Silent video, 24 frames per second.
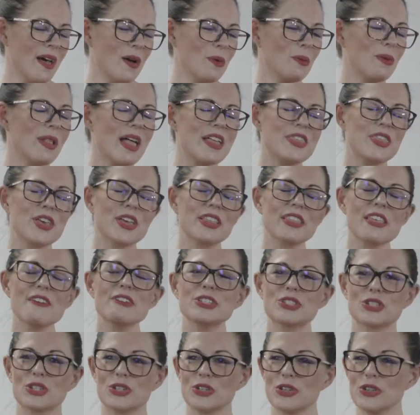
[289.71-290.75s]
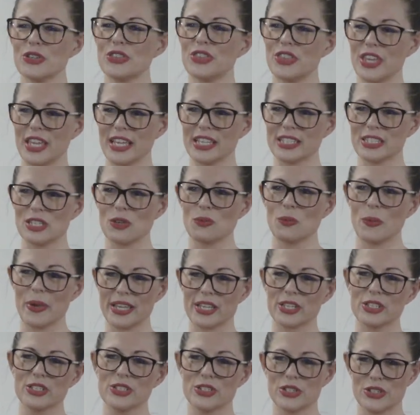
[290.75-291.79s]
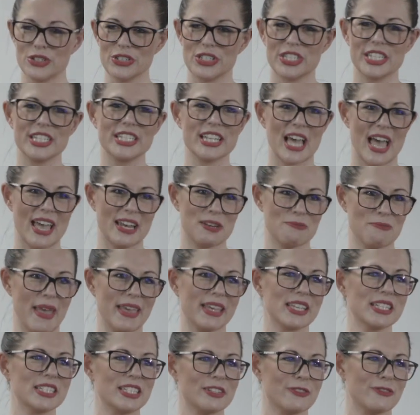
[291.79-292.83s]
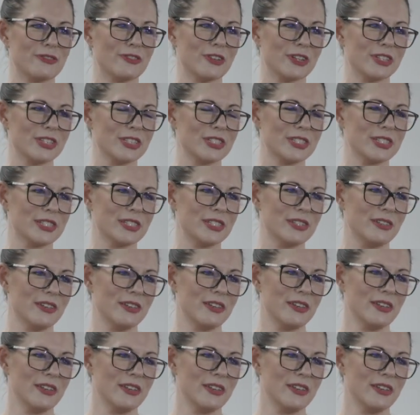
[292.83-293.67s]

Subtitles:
Well, I think there are 2 things that we can do today to make a difference.